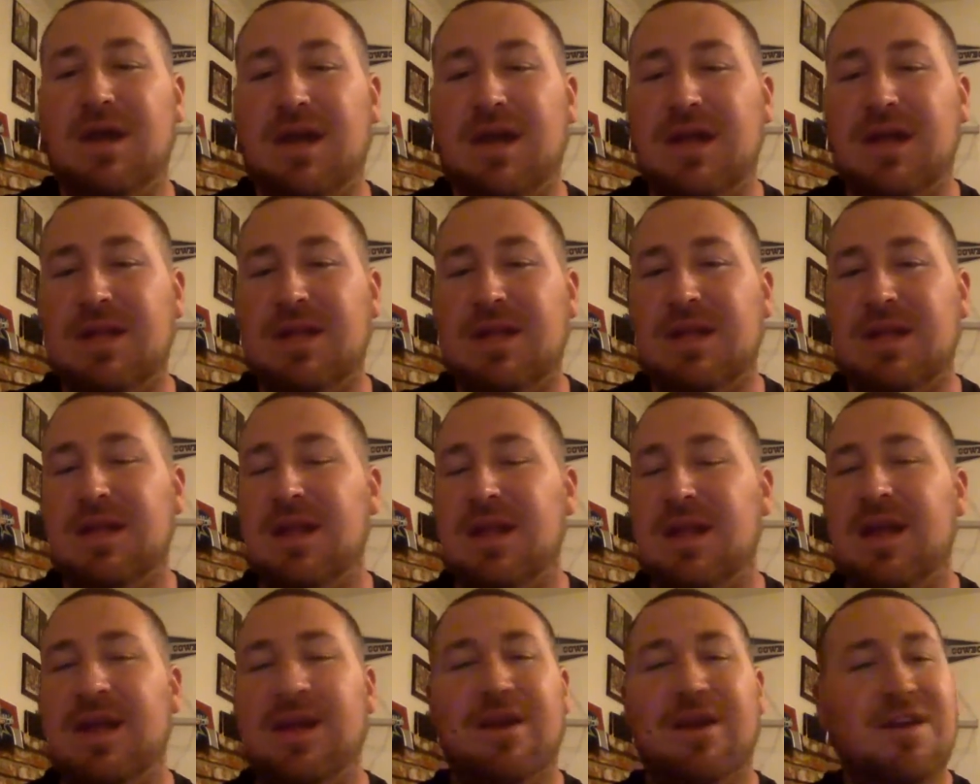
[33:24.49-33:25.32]
I think
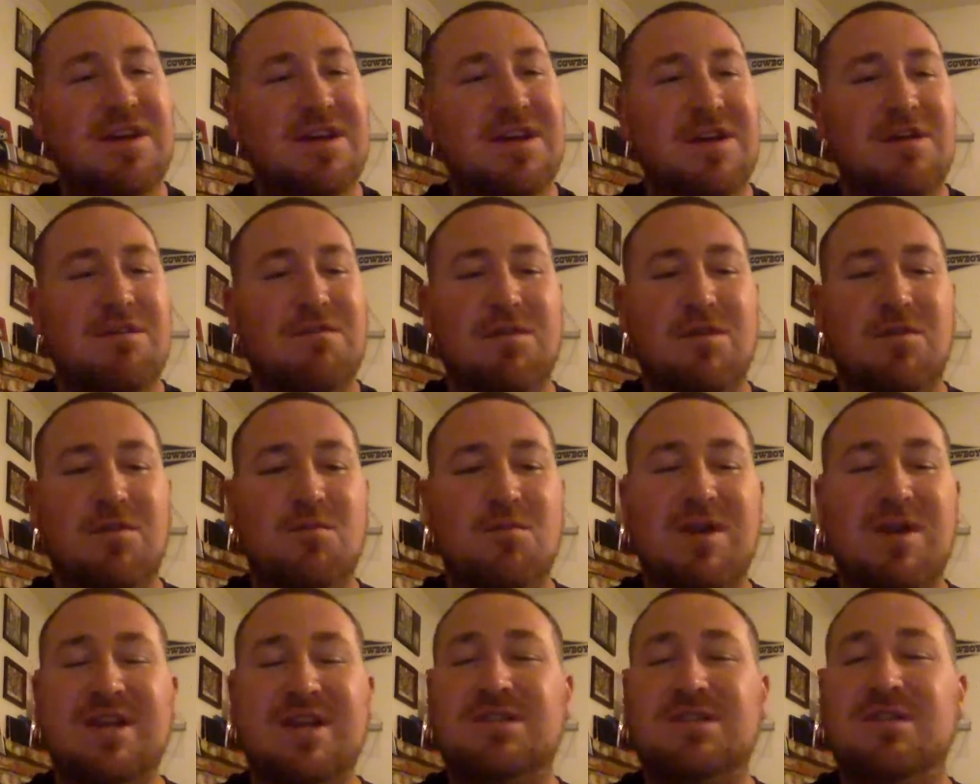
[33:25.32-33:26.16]
like for the
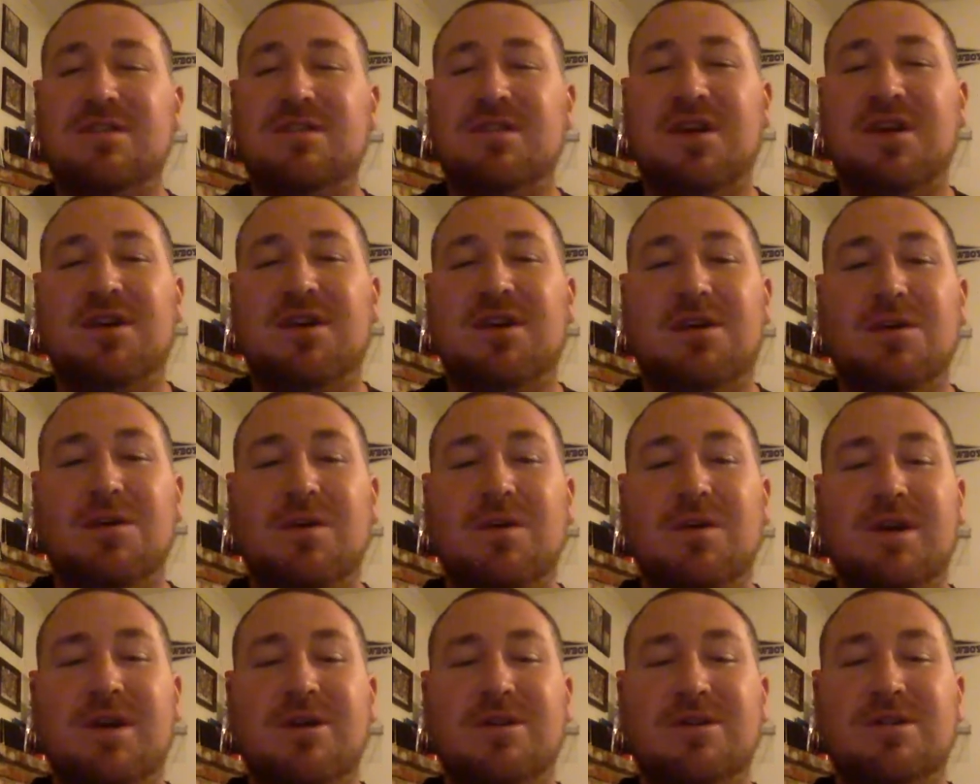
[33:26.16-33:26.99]
rest of their
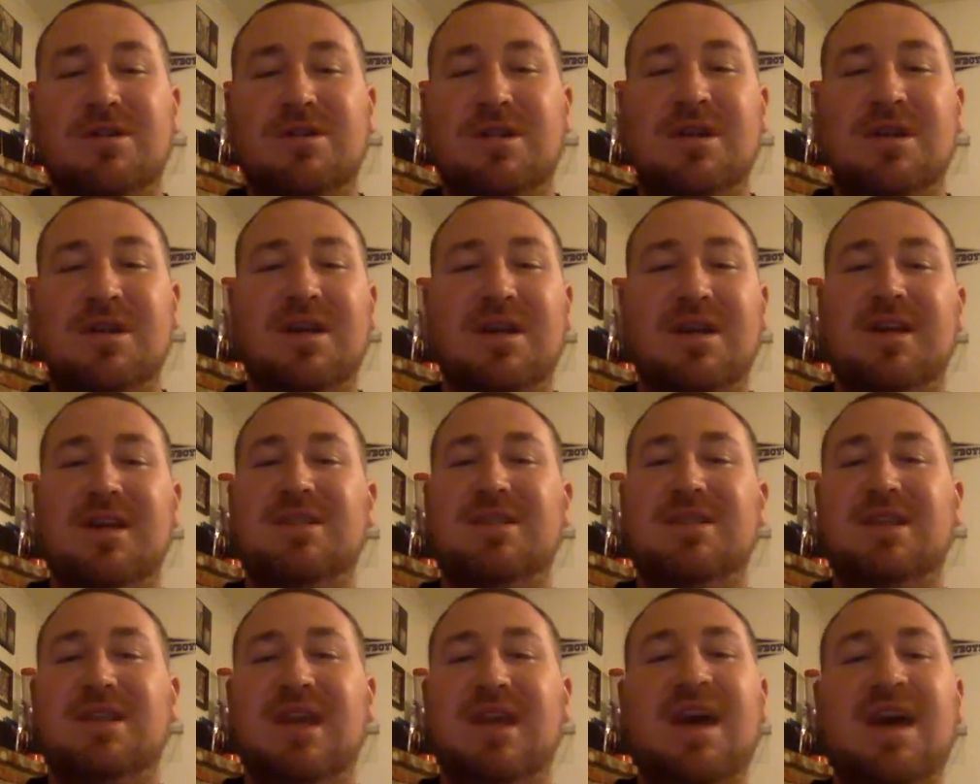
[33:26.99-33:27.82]
careers, he's
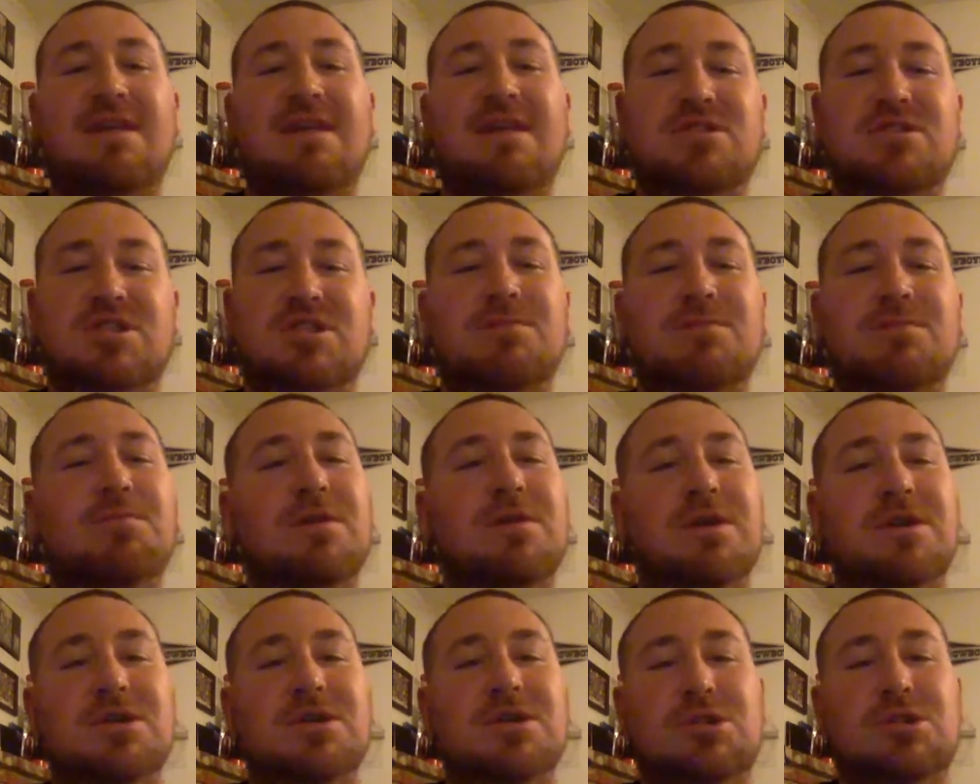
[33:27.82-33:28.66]
gonna have a chip on
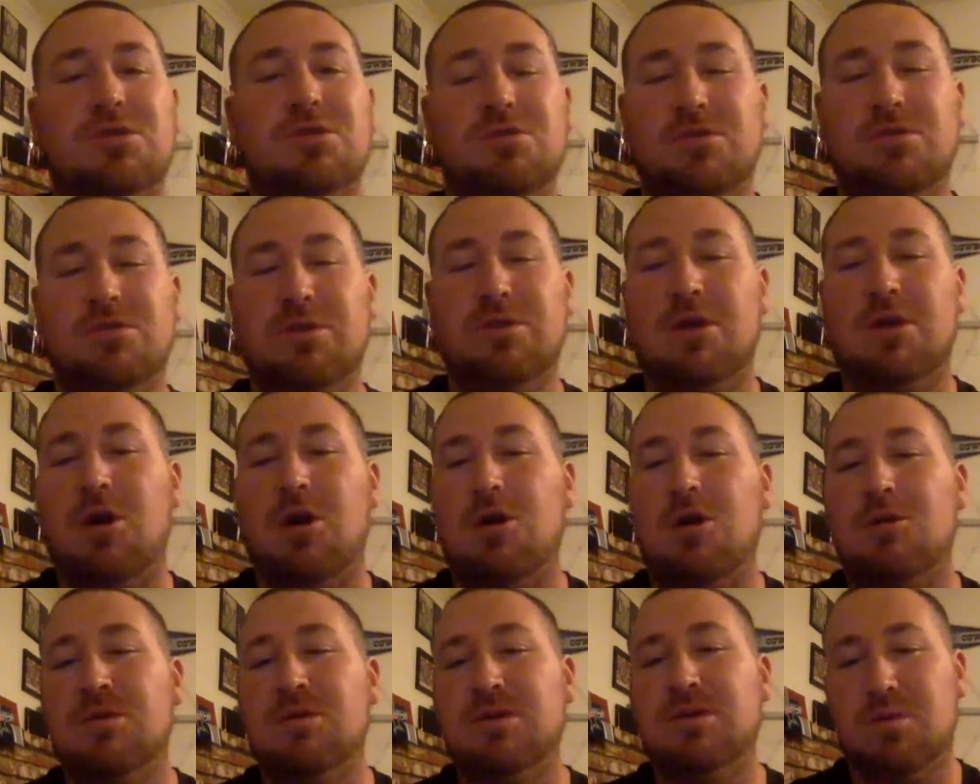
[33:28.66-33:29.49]
his shoulder and
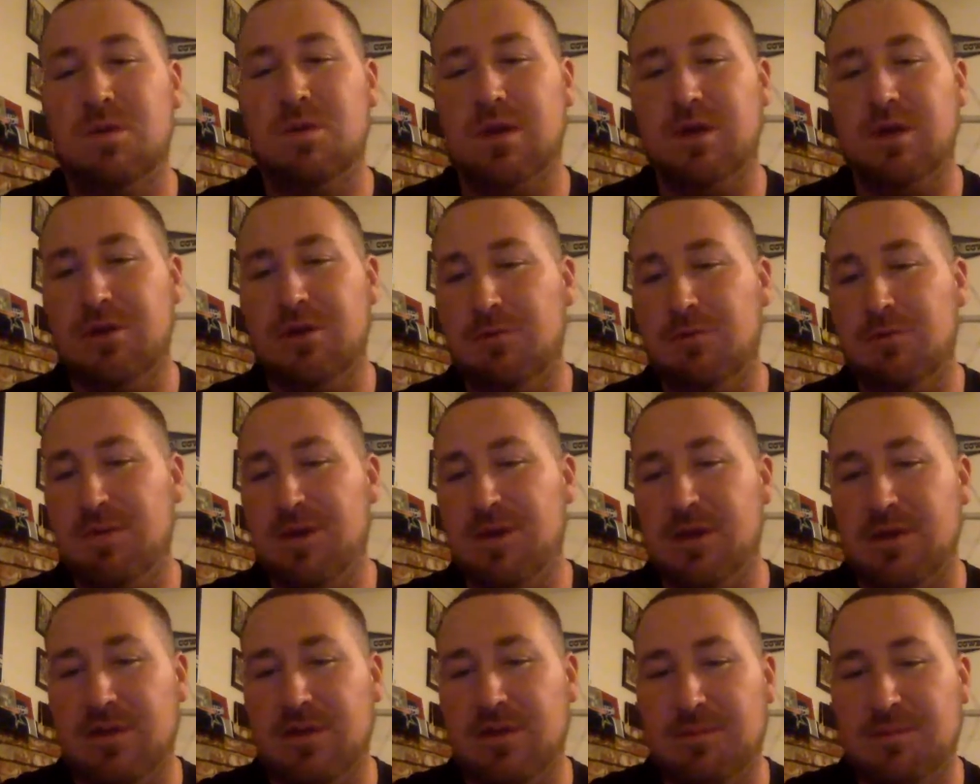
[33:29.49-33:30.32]
always want to do
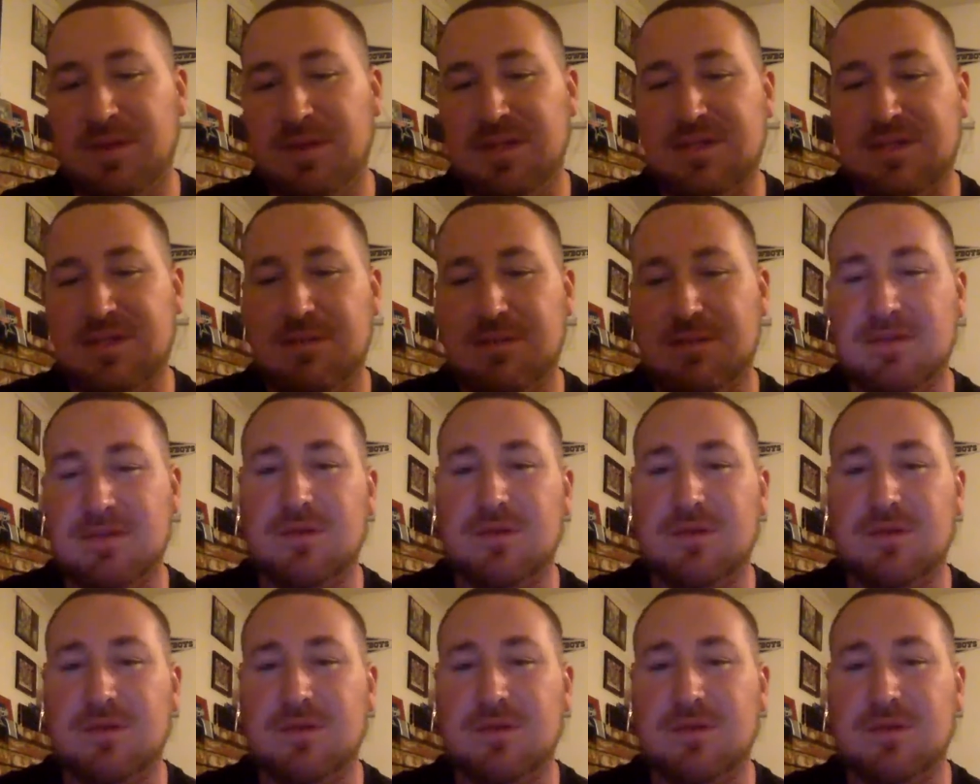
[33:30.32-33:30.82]
better than Ben Simmons.